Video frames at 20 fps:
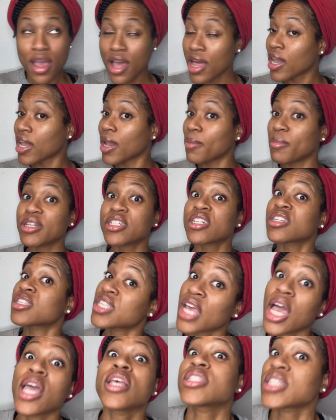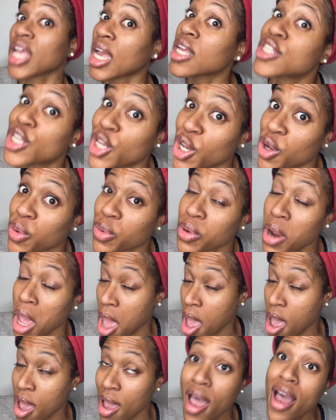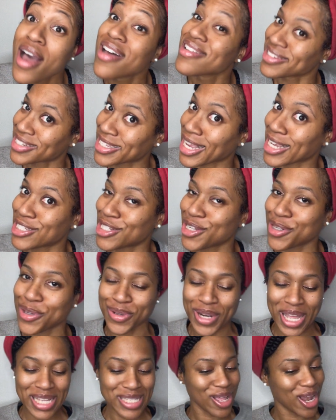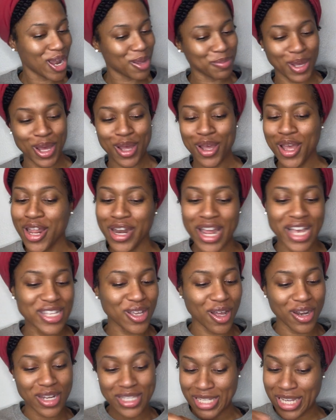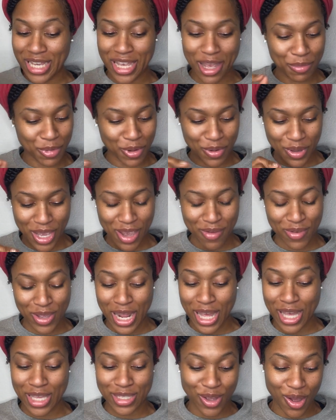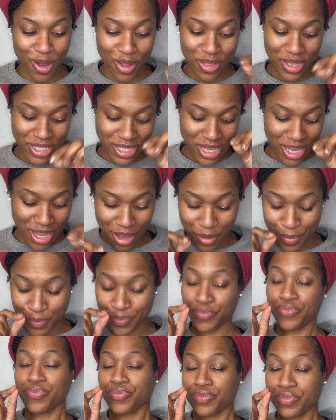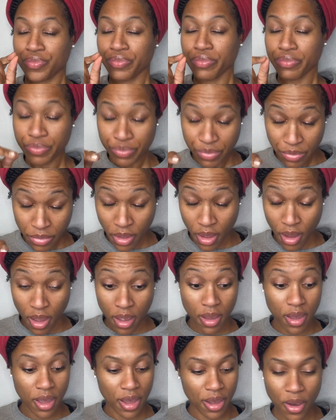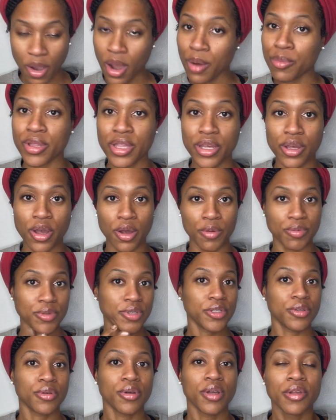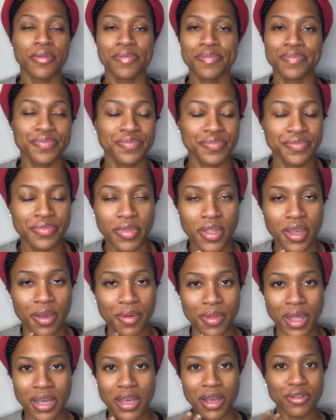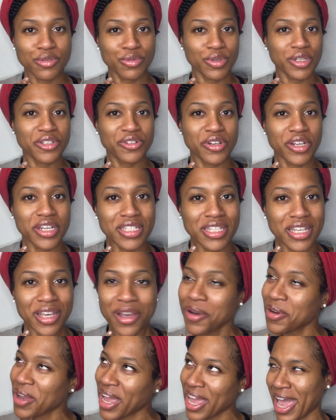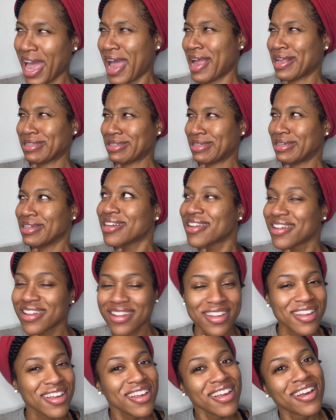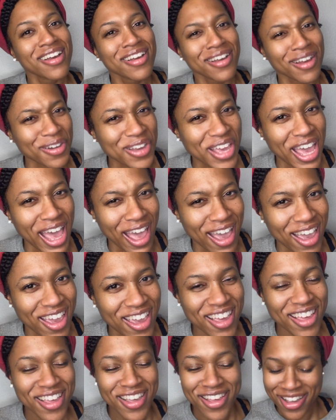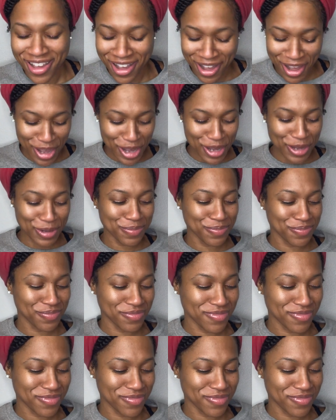let me just say, stay tuned. Stay tuned. That's all I'm gonna, that's all the tea I'm gonna give you. That is all the tea. Oh, I really go up too. Mm, like I was really drinking tea. Okay, acting. Okay. Um,